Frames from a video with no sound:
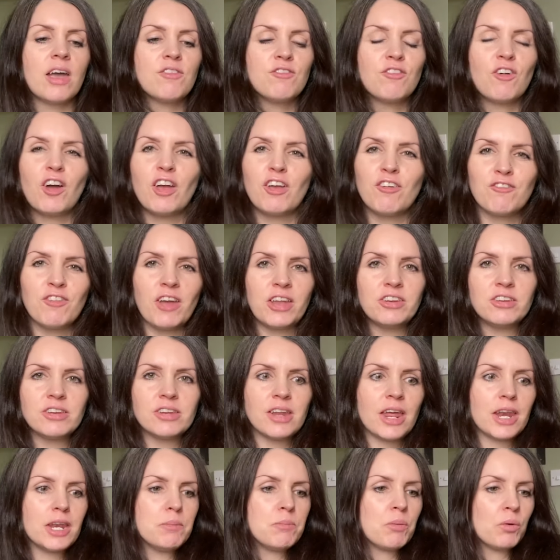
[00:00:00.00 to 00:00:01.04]
if I offended
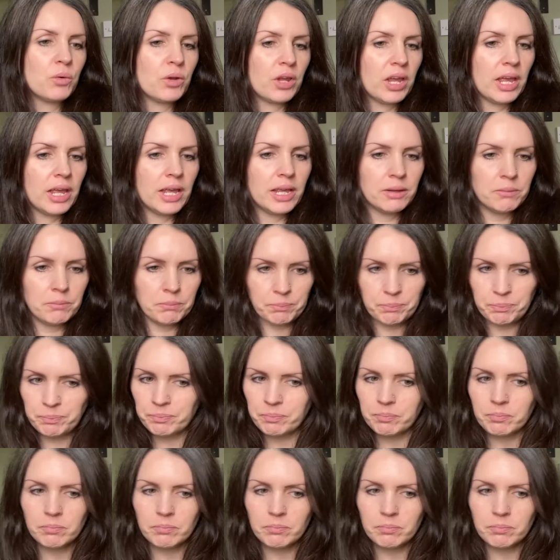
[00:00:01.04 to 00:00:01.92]
anybody.